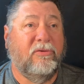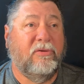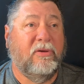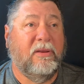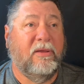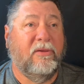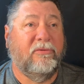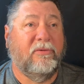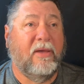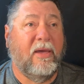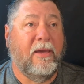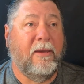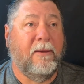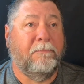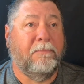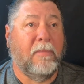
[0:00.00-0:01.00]
it is
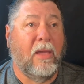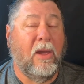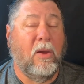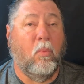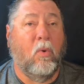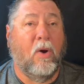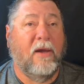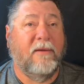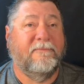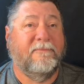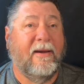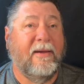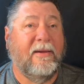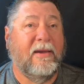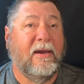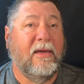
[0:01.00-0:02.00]
a, a
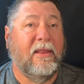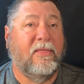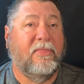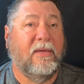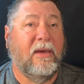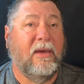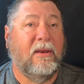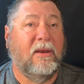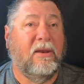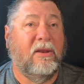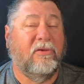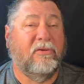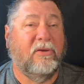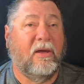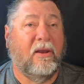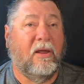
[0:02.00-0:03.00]
Wi-Fi kind of thing, and
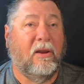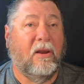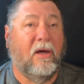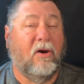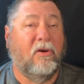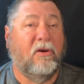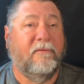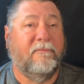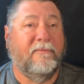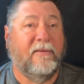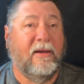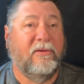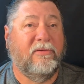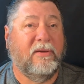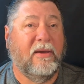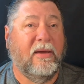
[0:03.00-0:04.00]
it's not an
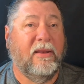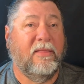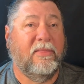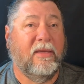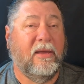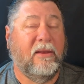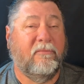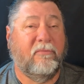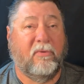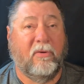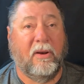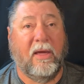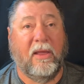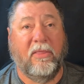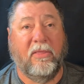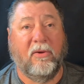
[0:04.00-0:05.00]
on-device kind of thing for a
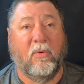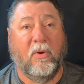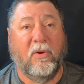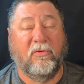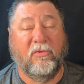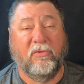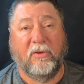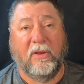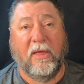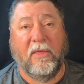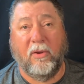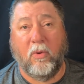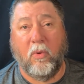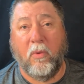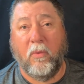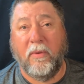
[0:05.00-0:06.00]
lot of the questions, a lot of
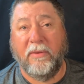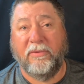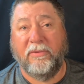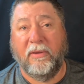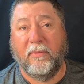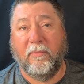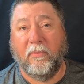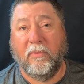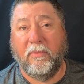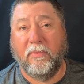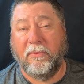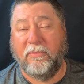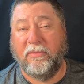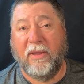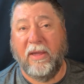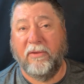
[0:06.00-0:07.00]
the queries that
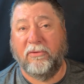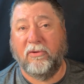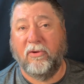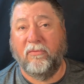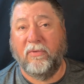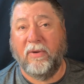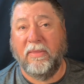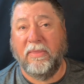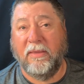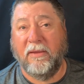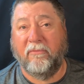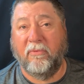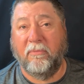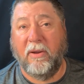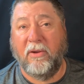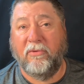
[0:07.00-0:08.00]
she has to go find the
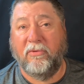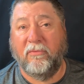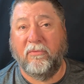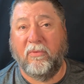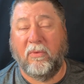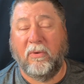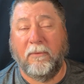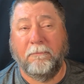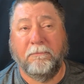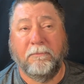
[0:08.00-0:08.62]
information for.